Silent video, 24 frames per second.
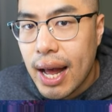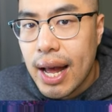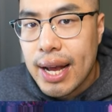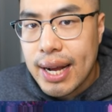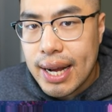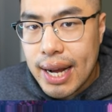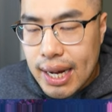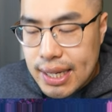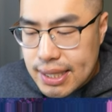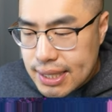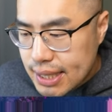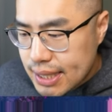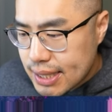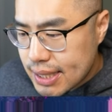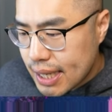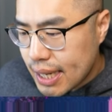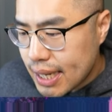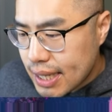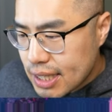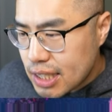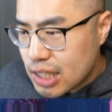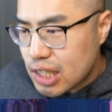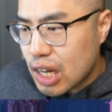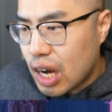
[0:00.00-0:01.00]
Guys, this deck
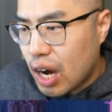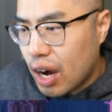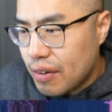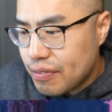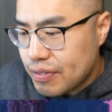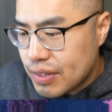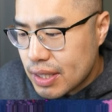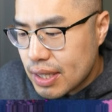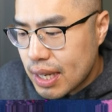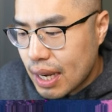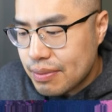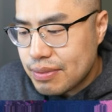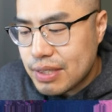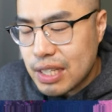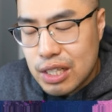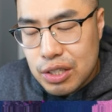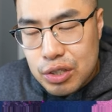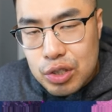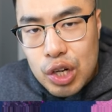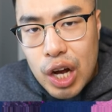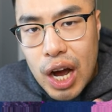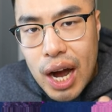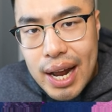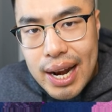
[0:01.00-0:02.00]
is oftentimes, they do
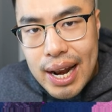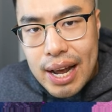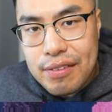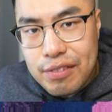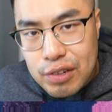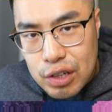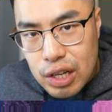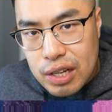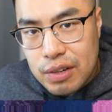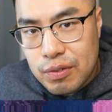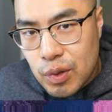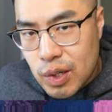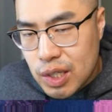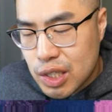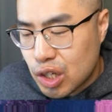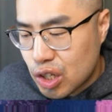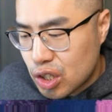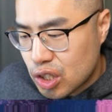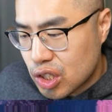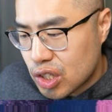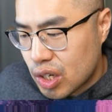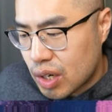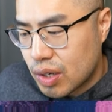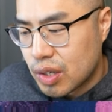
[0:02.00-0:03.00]
not have a lot of one-card
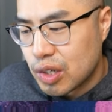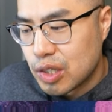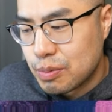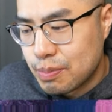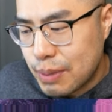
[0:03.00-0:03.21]
starters.